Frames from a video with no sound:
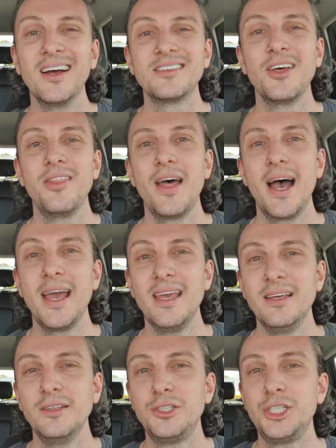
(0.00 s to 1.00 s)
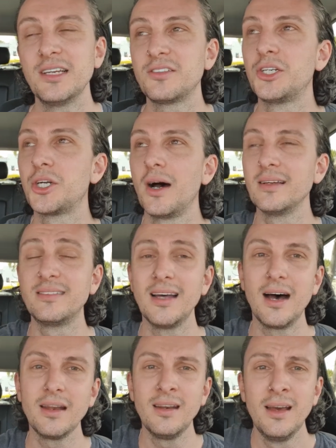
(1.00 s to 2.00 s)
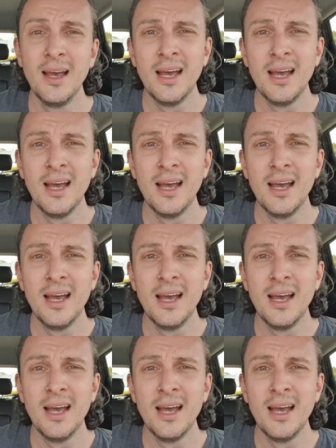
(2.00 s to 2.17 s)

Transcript: So that is Chest and Tries done.